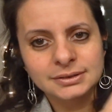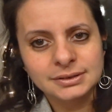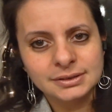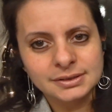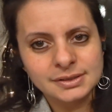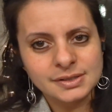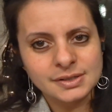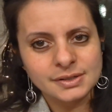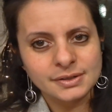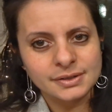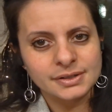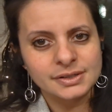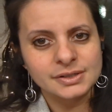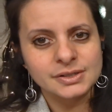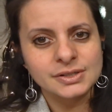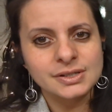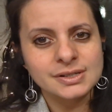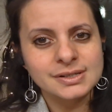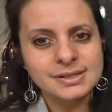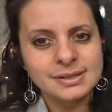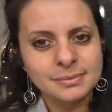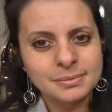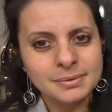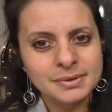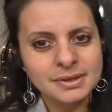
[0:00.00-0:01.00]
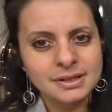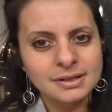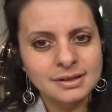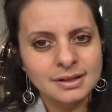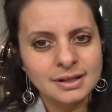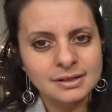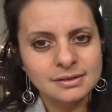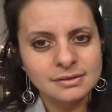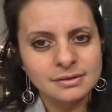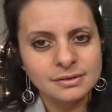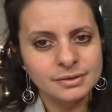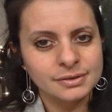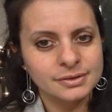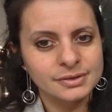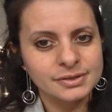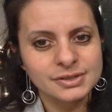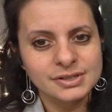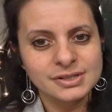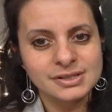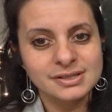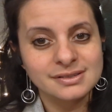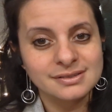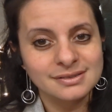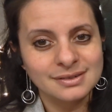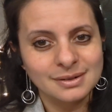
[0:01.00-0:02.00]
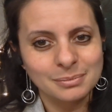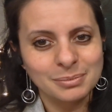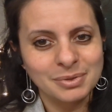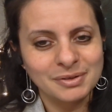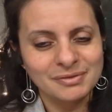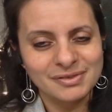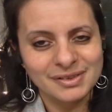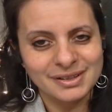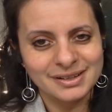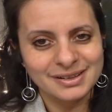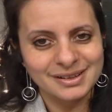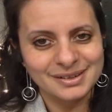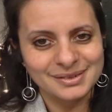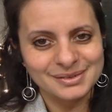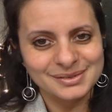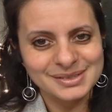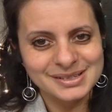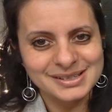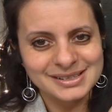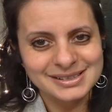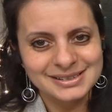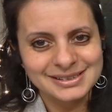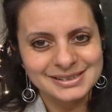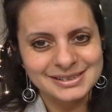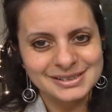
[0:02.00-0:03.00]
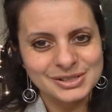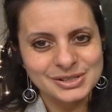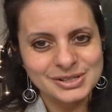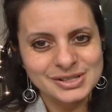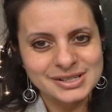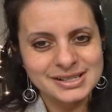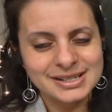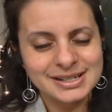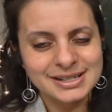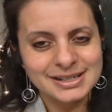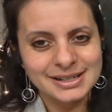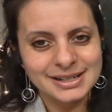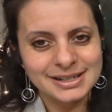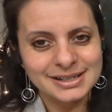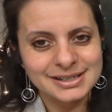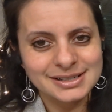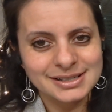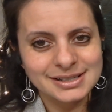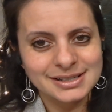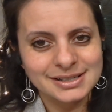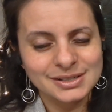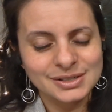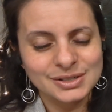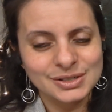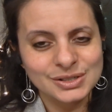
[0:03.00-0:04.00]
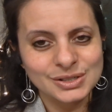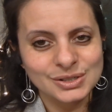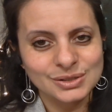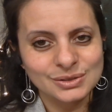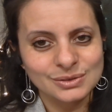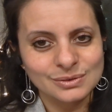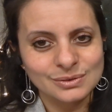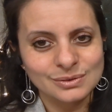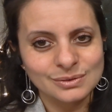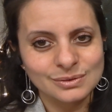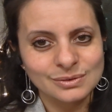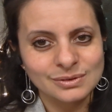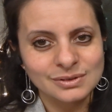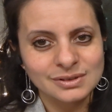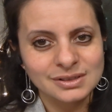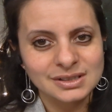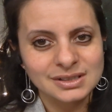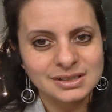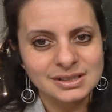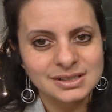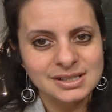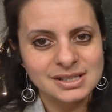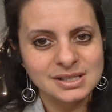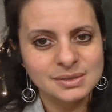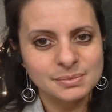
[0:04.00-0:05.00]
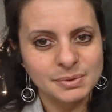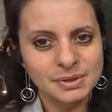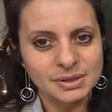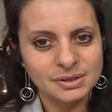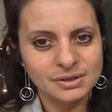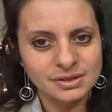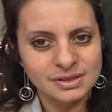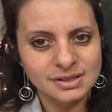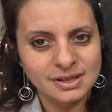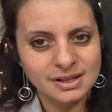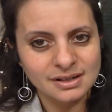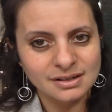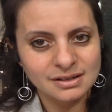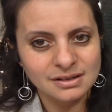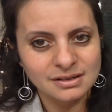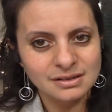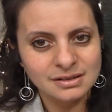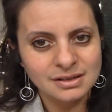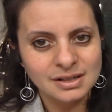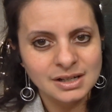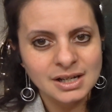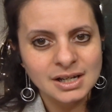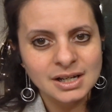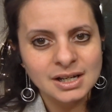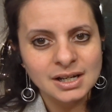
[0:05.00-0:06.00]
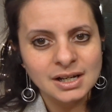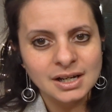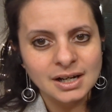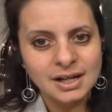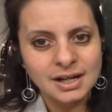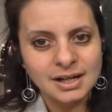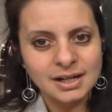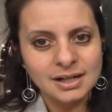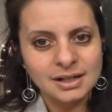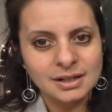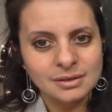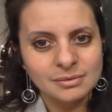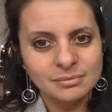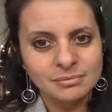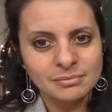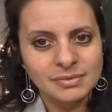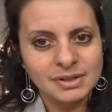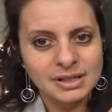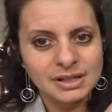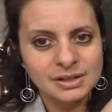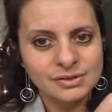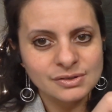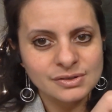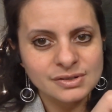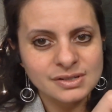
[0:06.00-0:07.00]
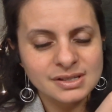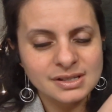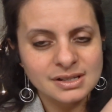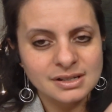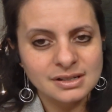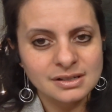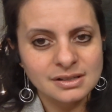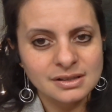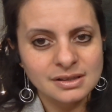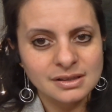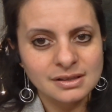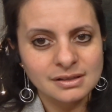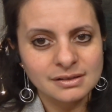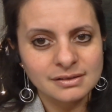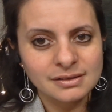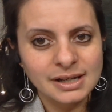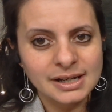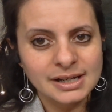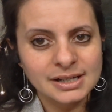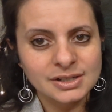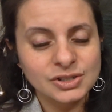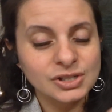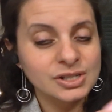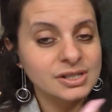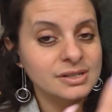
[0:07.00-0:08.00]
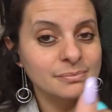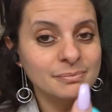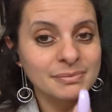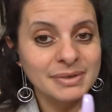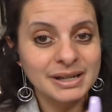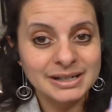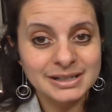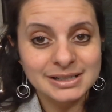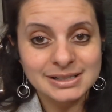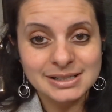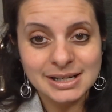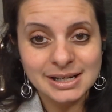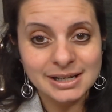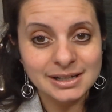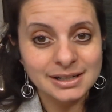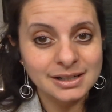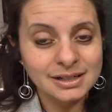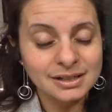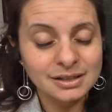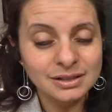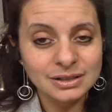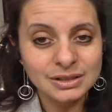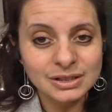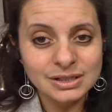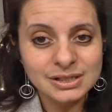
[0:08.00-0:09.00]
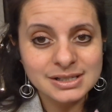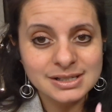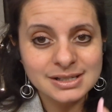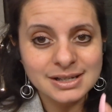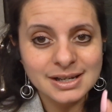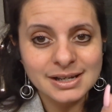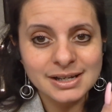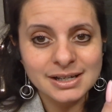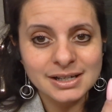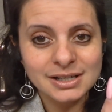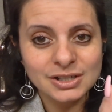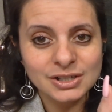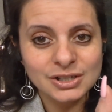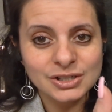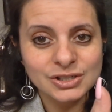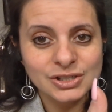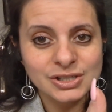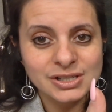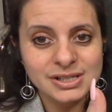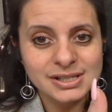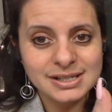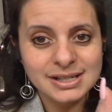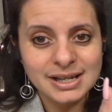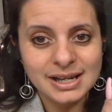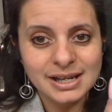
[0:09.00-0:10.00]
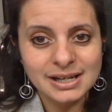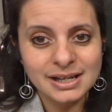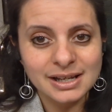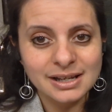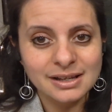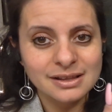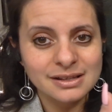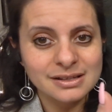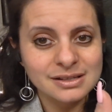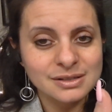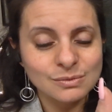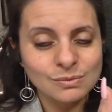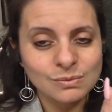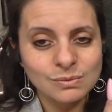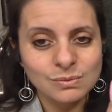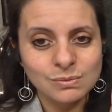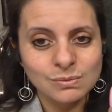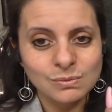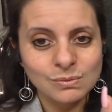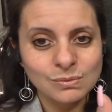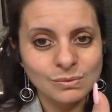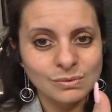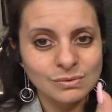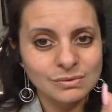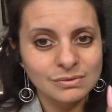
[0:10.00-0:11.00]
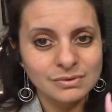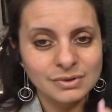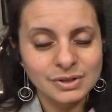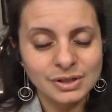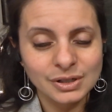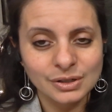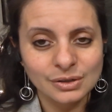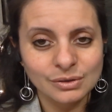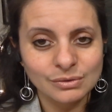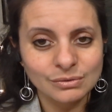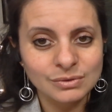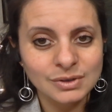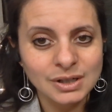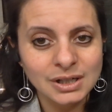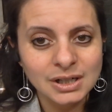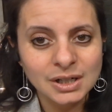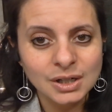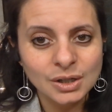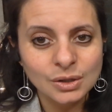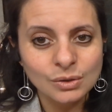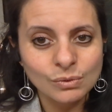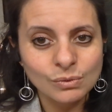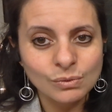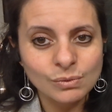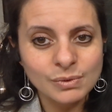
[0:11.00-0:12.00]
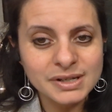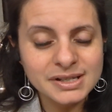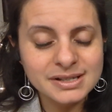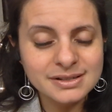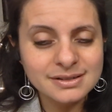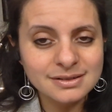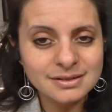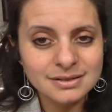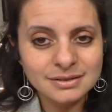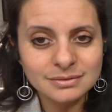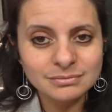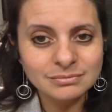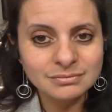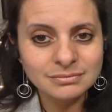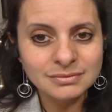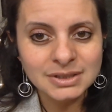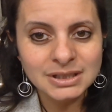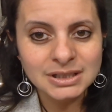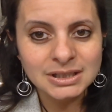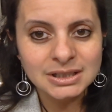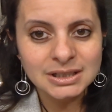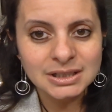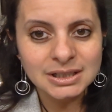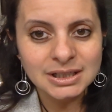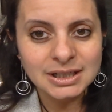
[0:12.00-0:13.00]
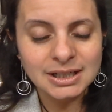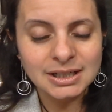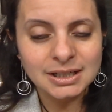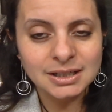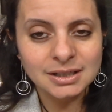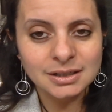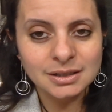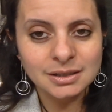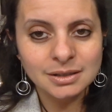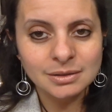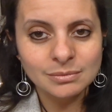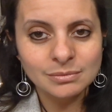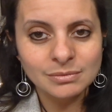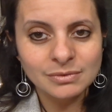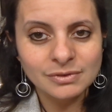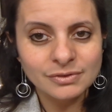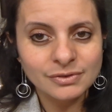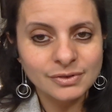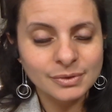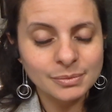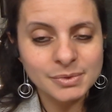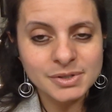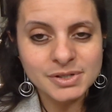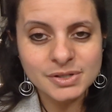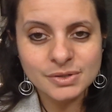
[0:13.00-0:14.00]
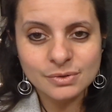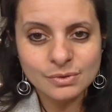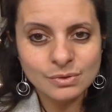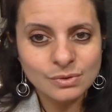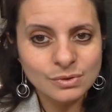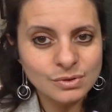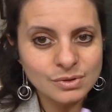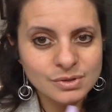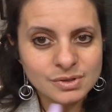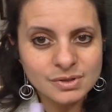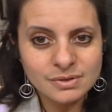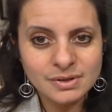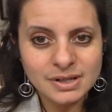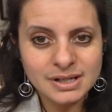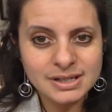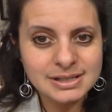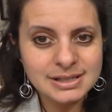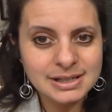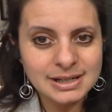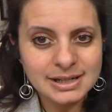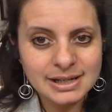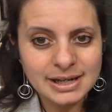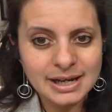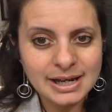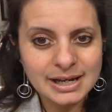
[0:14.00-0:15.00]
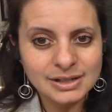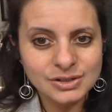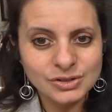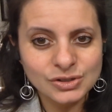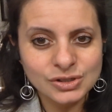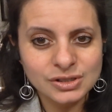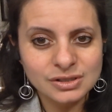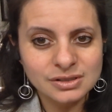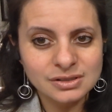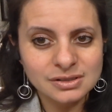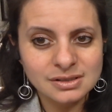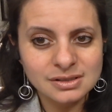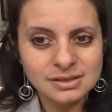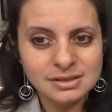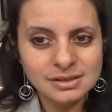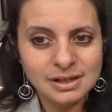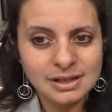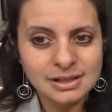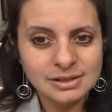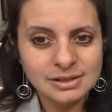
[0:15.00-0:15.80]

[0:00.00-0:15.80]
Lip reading: sorry, she's up in the cloud, or she's above the clouds. She's connecting to Spirit there. Here's the light she's meditating, it looks like. She's gaining this, wisdom from a scroll. So that's like ancient,